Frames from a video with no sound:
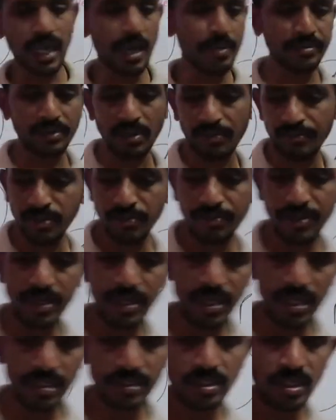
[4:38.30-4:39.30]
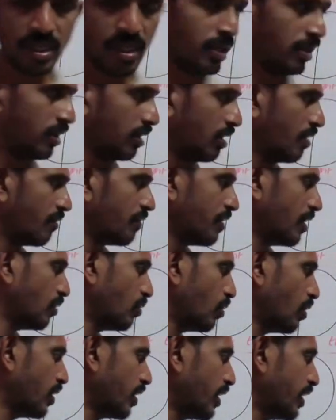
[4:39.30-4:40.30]
types of the mirrors. Now we are
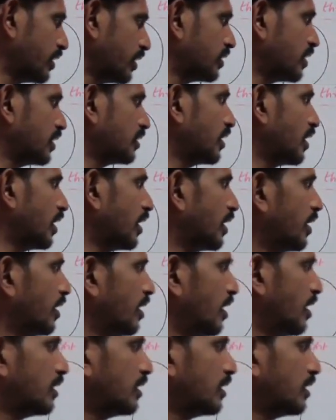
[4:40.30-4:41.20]
going to discuss the